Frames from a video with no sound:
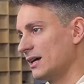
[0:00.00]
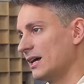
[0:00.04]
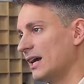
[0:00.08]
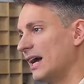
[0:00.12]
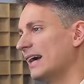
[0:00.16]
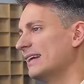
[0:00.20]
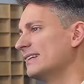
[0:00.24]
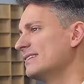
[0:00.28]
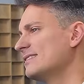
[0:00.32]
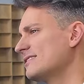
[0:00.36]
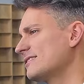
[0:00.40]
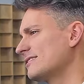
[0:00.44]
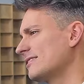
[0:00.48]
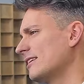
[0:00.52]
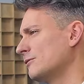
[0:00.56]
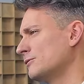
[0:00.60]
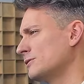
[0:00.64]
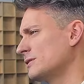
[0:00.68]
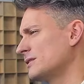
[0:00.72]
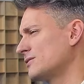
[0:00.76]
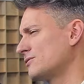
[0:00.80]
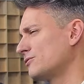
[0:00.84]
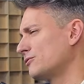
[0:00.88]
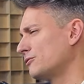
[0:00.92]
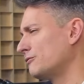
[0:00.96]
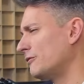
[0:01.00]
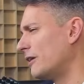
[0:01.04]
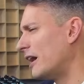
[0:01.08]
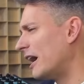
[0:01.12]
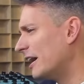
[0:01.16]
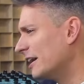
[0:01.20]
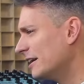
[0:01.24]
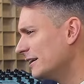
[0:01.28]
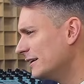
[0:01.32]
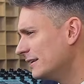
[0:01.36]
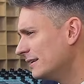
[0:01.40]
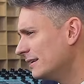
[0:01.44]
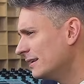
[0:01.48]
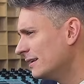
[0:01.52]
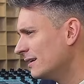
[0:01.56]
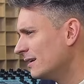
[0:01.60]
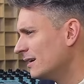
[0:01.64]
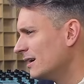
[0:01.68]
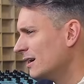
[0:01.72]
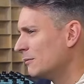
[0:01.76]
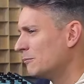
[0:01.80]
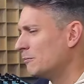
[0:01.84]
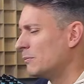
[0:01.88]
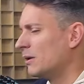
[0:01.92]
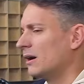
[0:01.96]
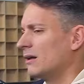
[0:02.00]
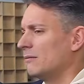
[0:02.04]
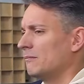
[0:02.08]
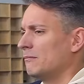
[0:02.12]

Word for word: And it sounds fine, but